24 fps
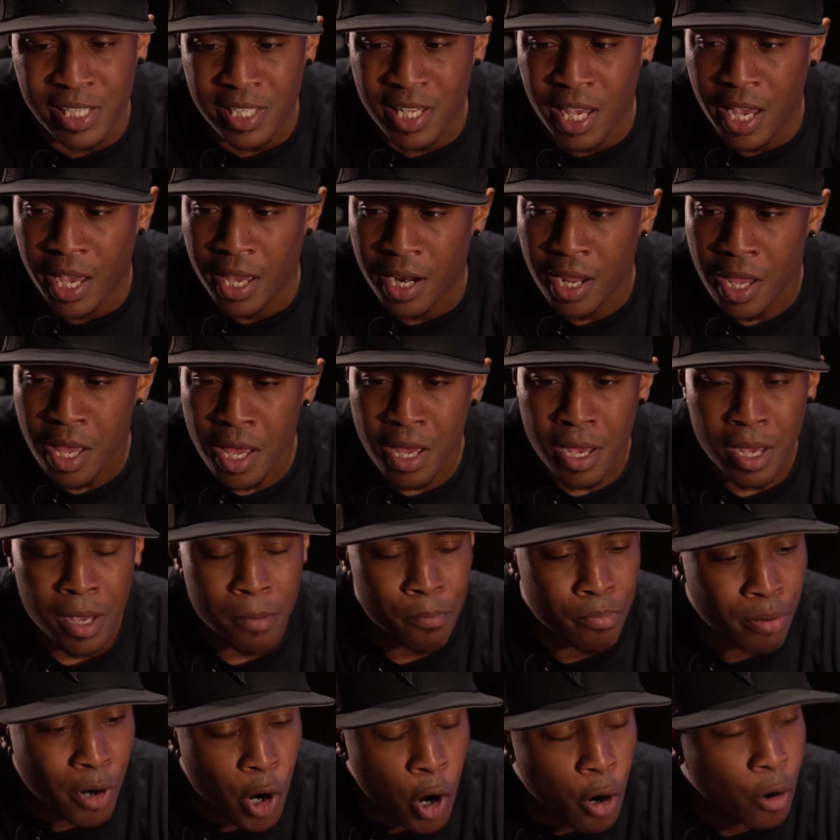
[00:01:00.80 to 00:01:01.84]
me and said,
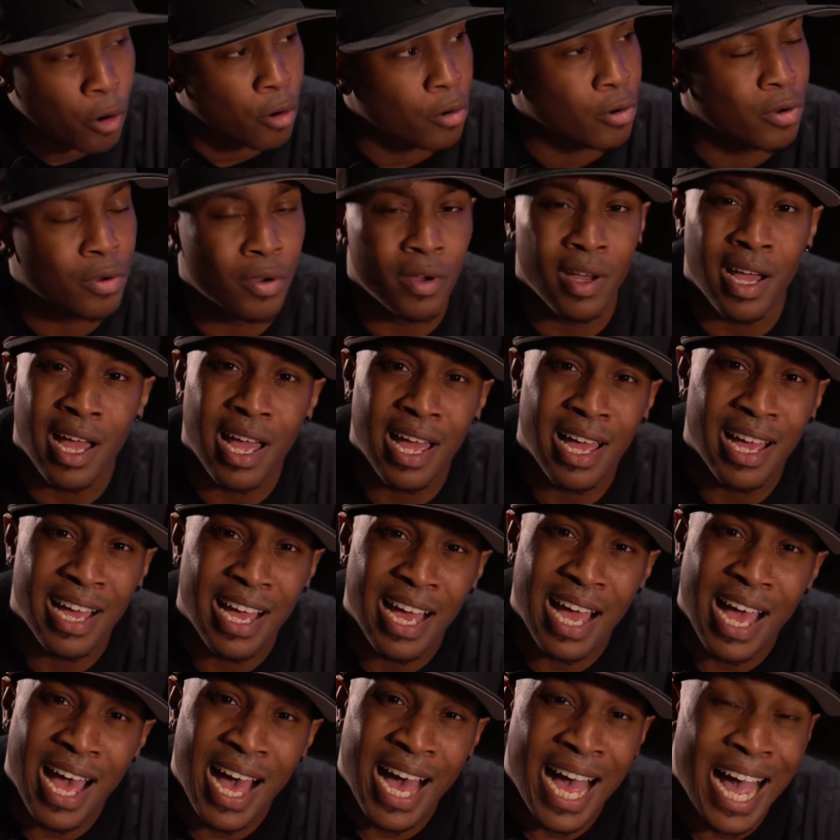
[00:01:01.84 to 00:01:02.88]
"Bro,
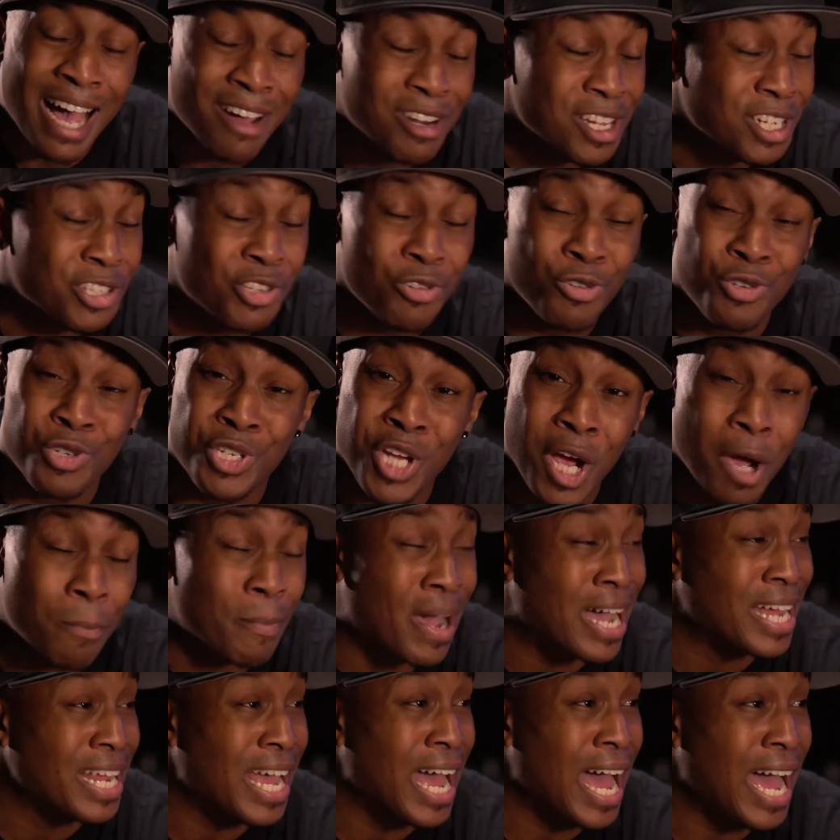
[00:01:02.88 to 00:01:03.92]
how did you
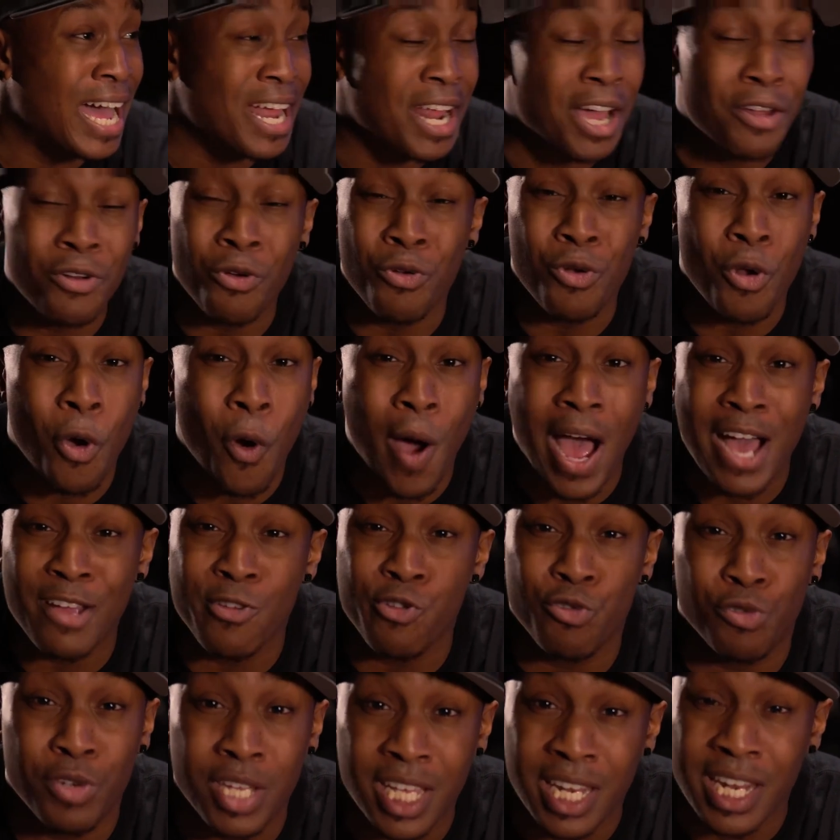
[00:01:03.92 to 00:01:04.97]
jump? I don't know
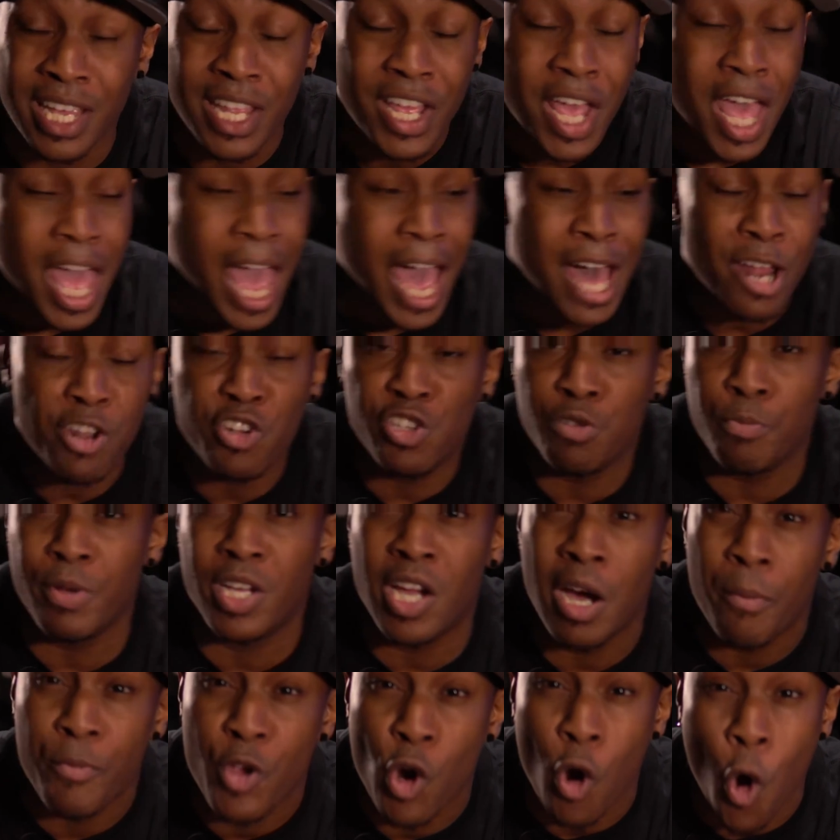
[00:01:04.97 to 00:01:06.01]
how you did it. How did you
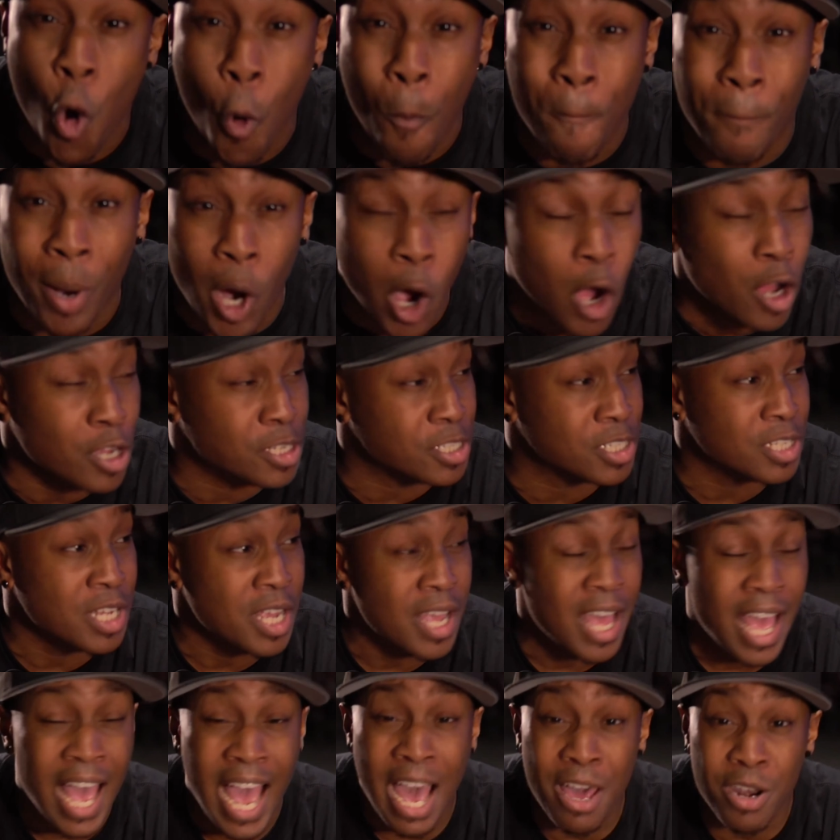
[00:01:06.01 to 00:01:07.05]
become your own boss?
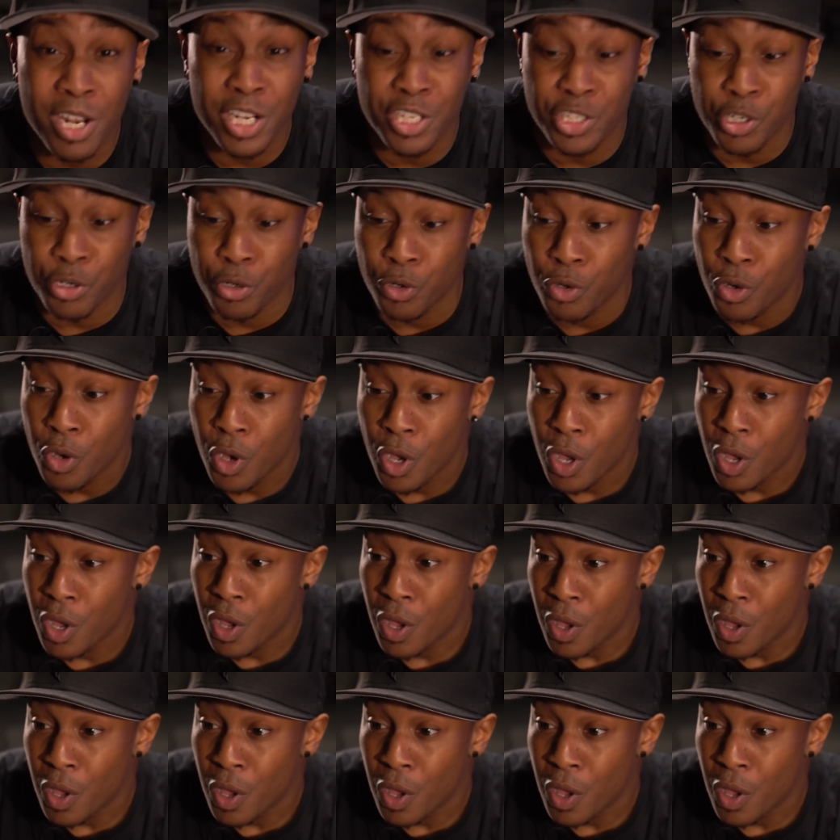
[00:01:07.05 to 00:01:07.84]
How did you